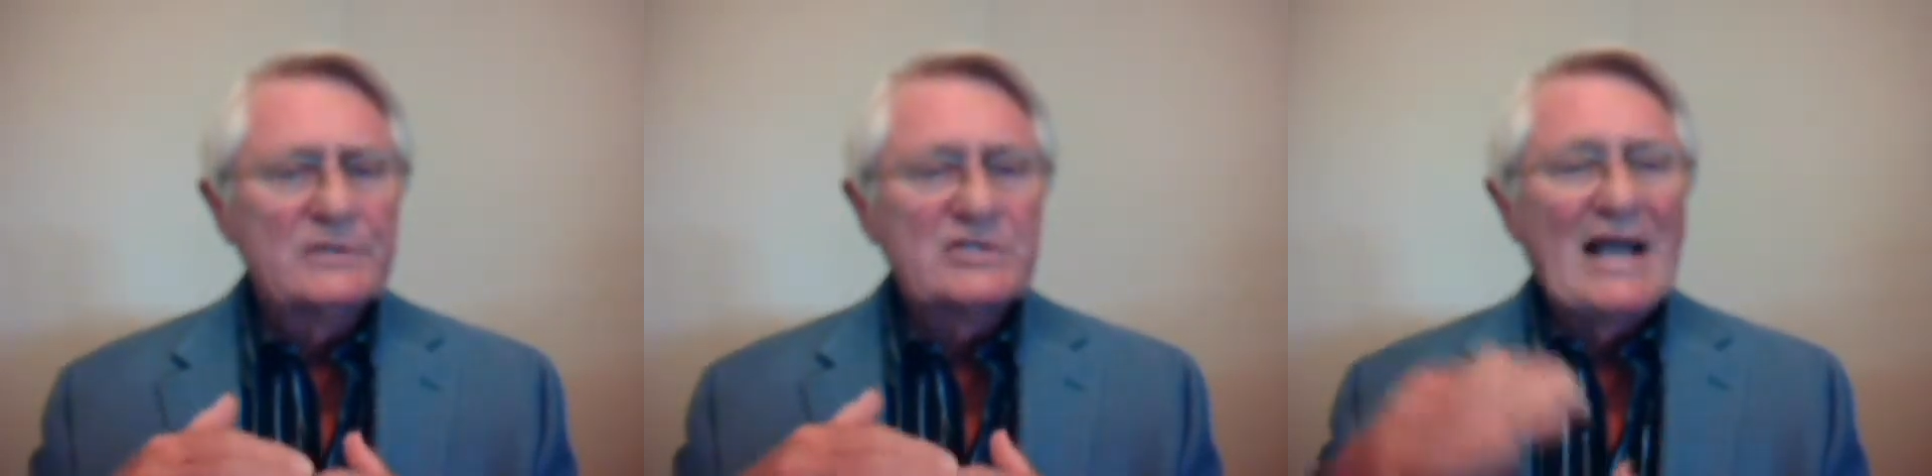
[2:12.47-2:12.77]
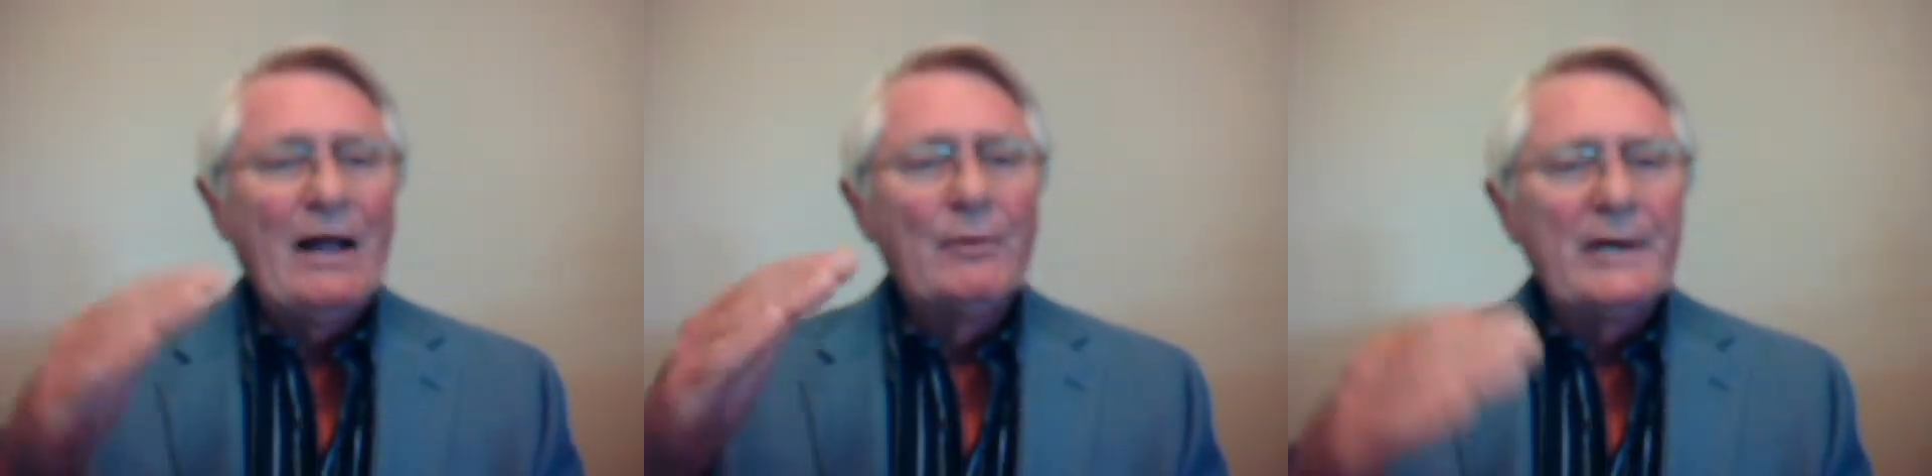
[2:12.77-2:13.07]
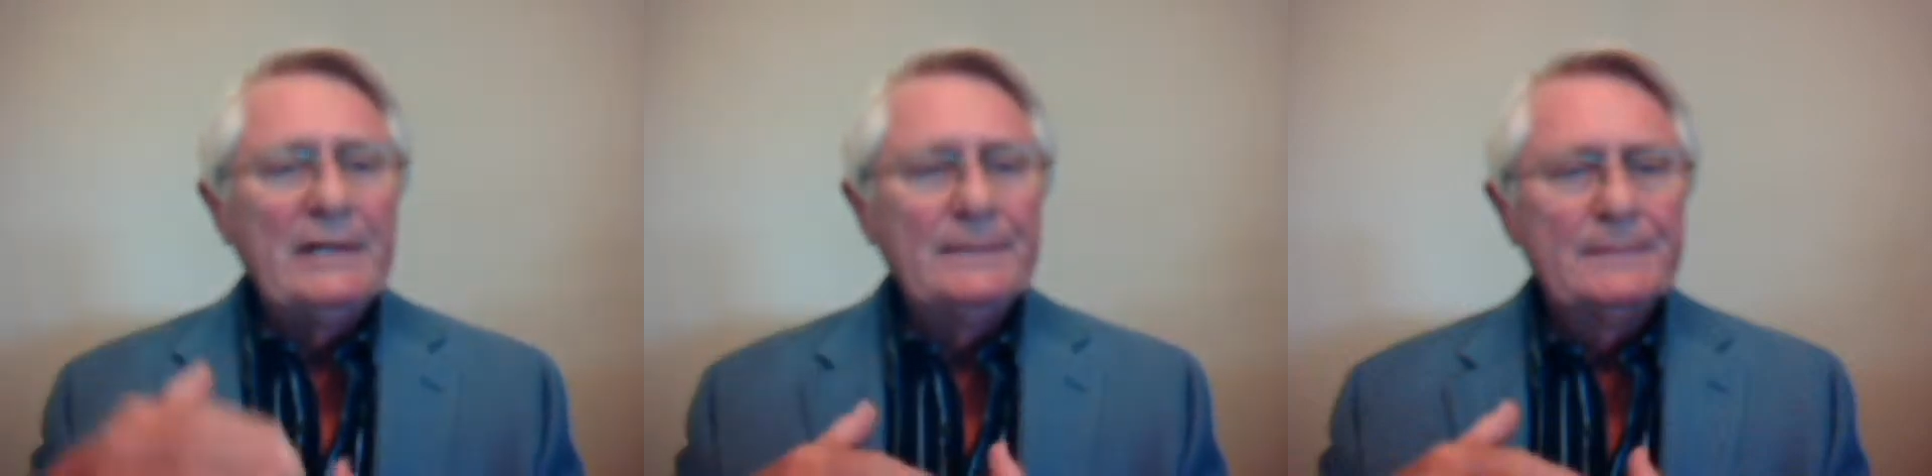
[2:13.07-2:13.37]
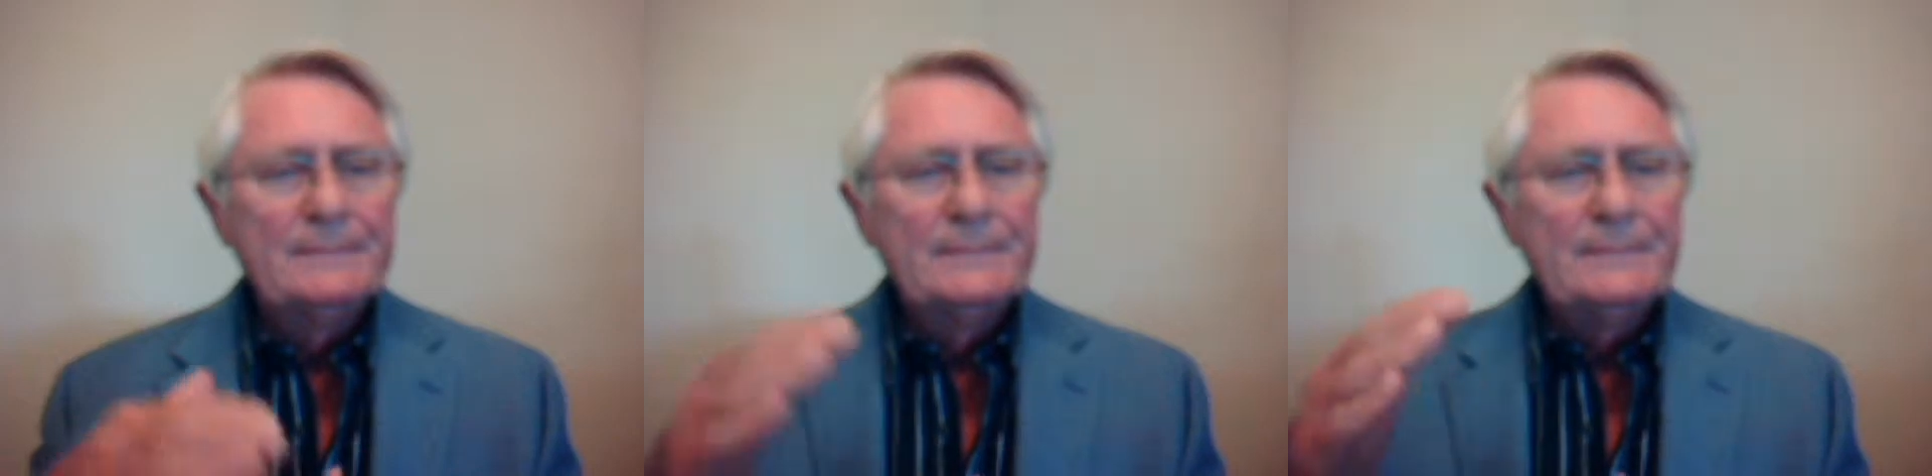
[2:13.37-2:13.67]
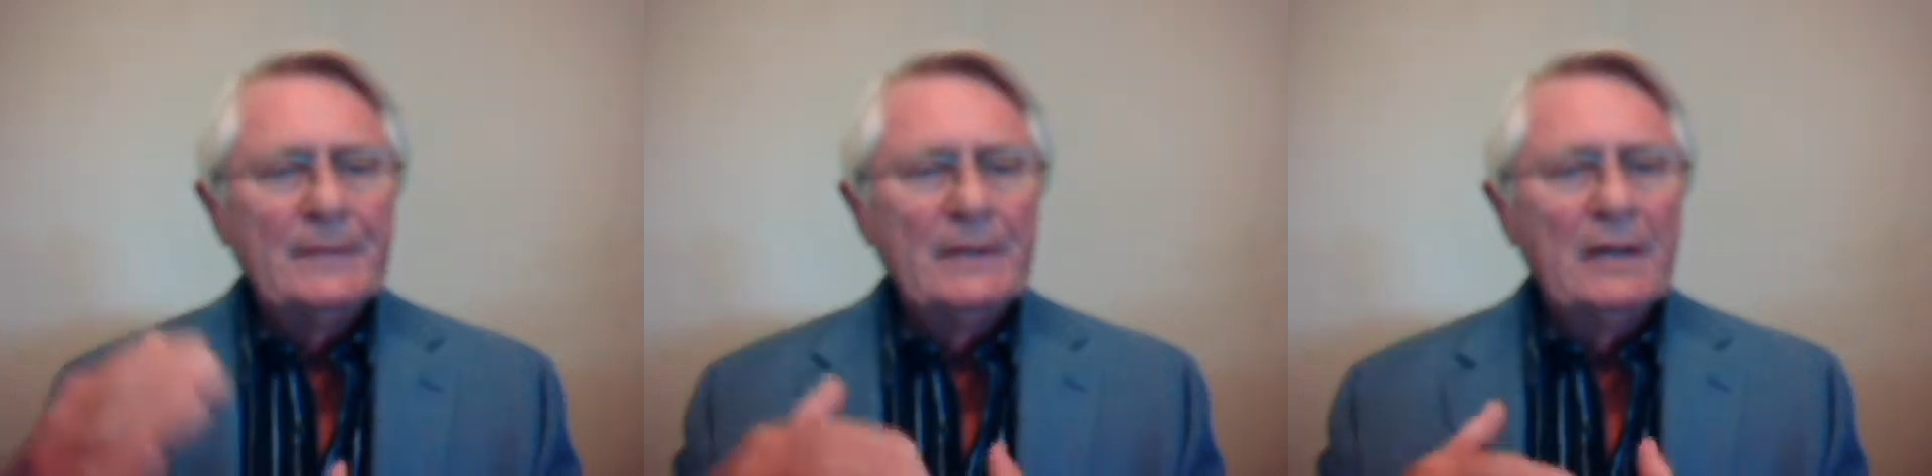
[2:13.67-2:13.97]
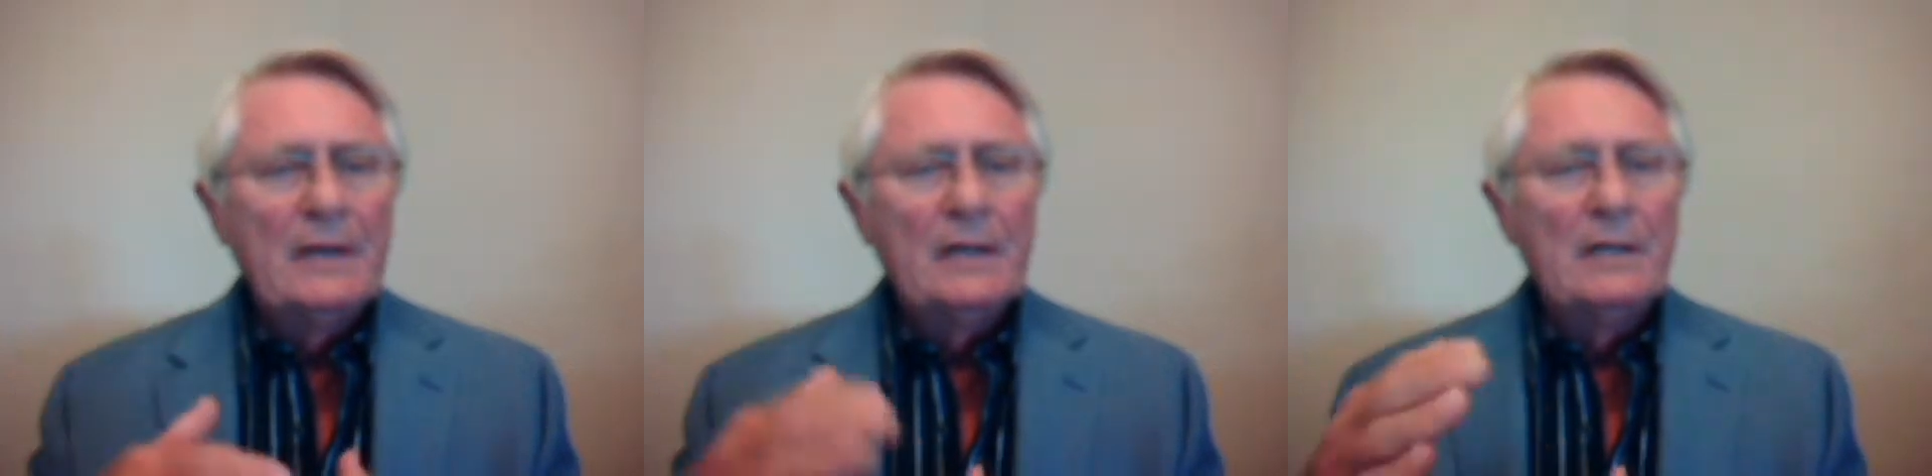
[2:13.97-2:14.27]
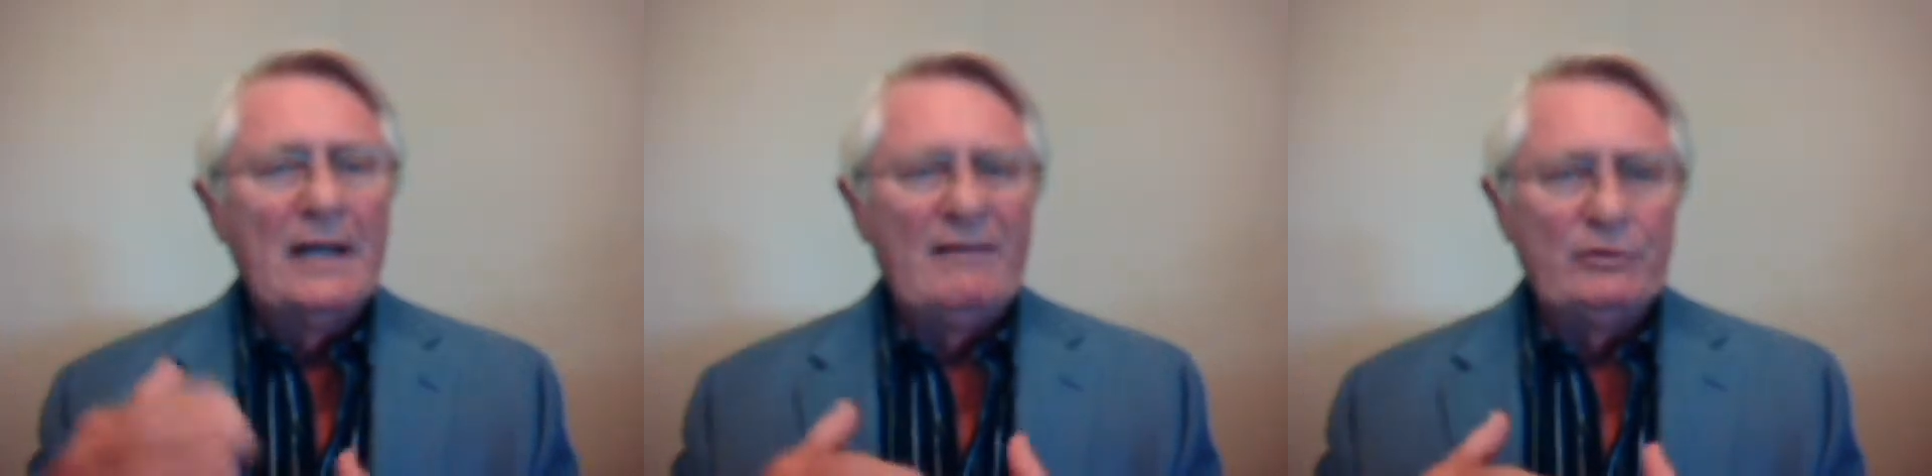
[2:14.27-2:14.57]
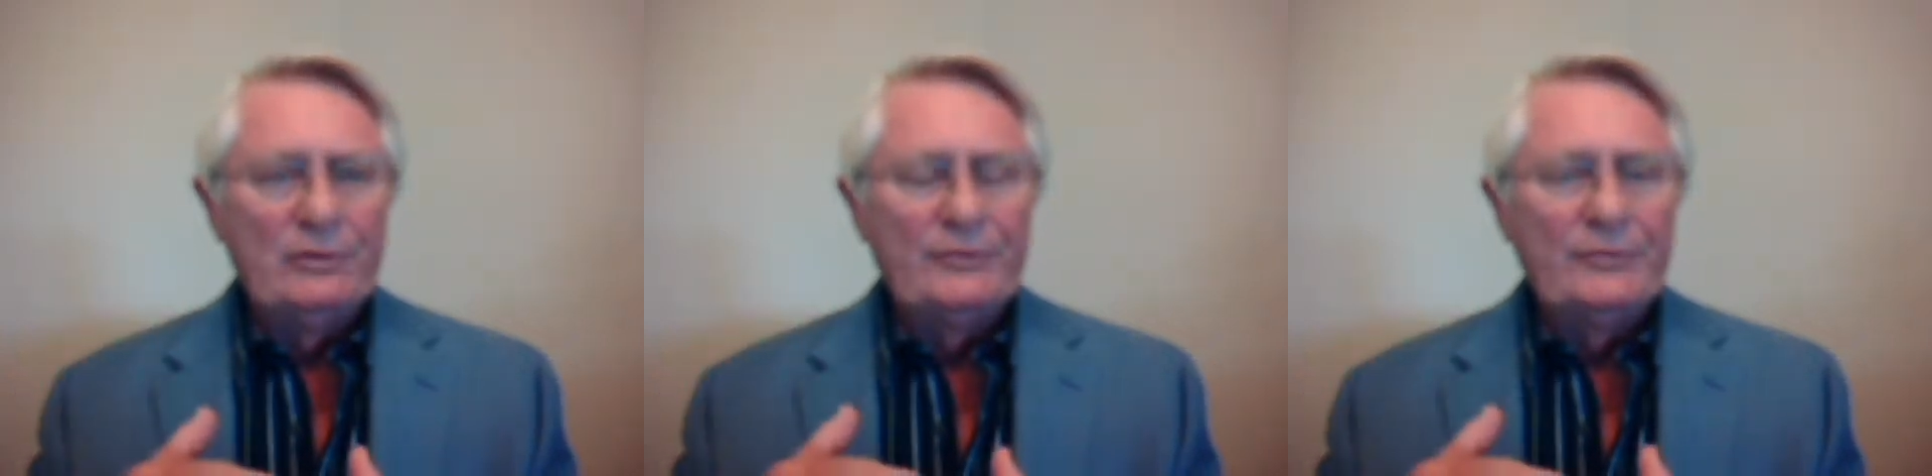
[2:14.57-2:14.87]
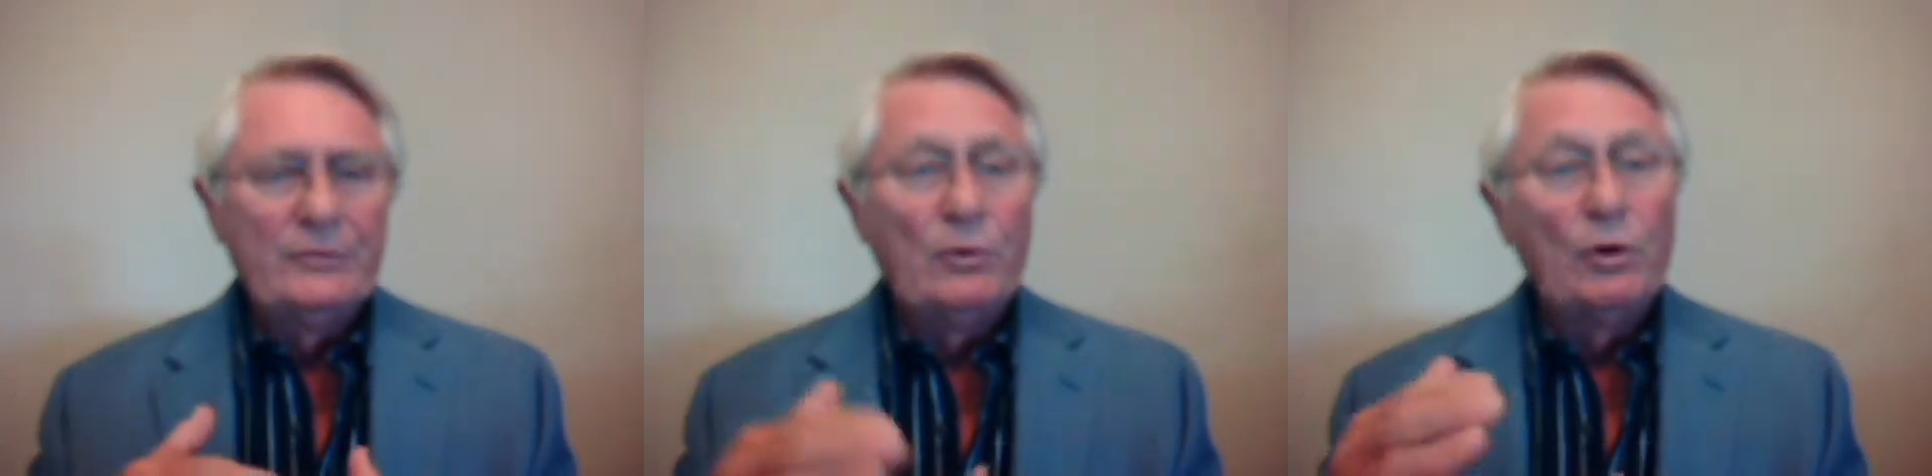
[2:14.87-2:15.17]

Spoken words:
salary levels